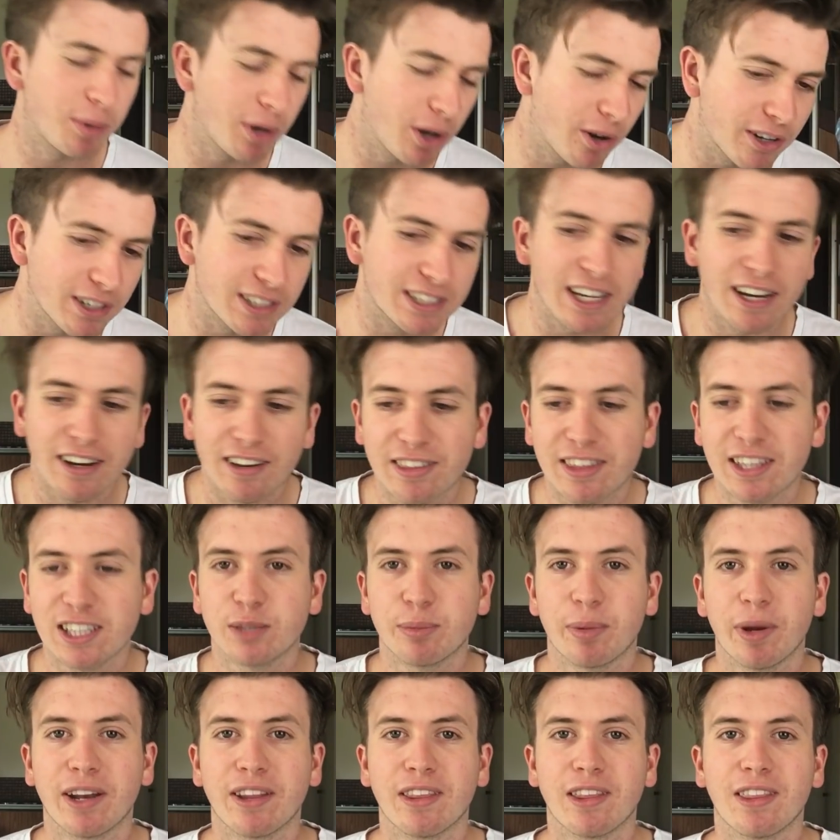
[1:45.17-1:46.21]
be honest, anything's
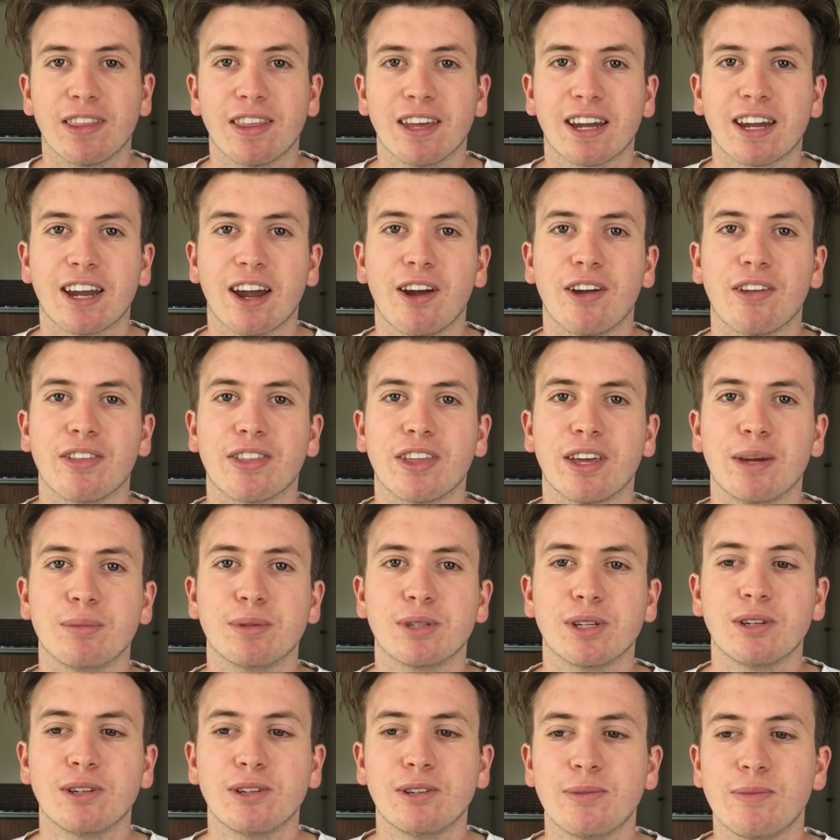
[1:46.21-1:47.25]
better than their current theme
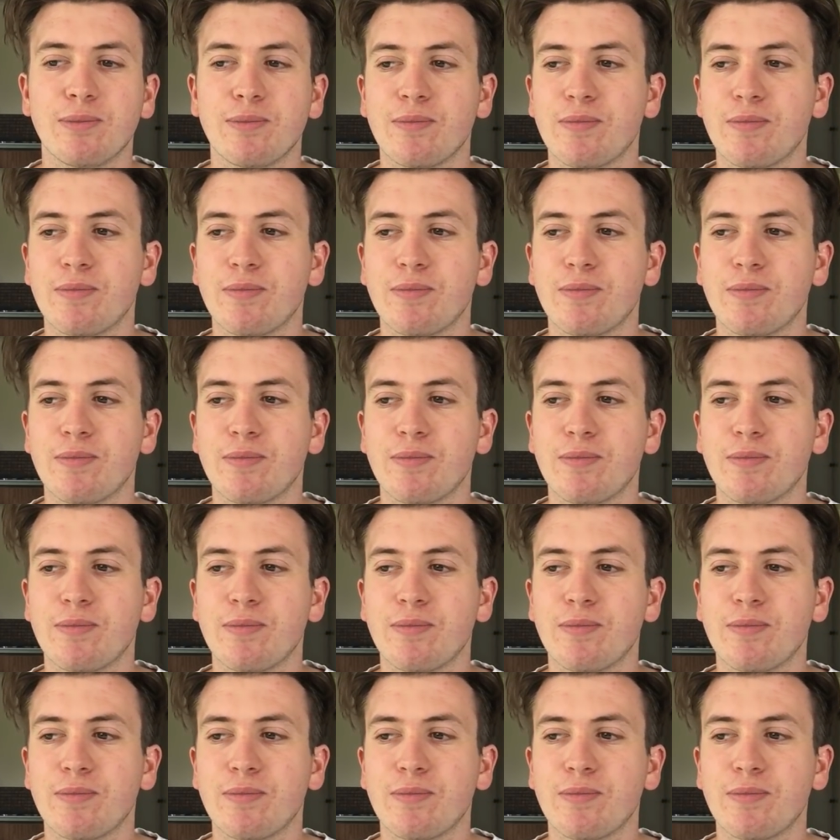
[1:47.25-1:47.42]
song.